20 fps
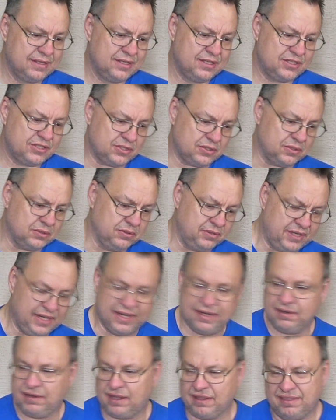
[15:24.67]
So
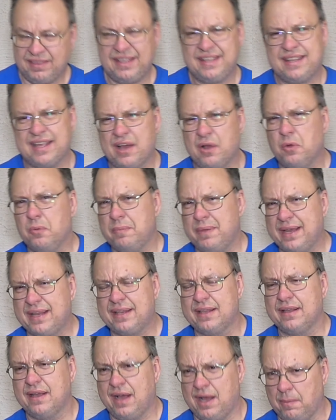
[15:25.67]
yeah, I think that will make
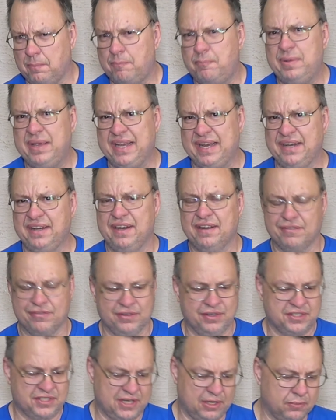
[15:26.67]
a big
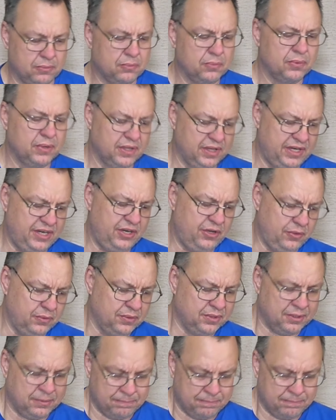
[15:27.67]
difference. I really do.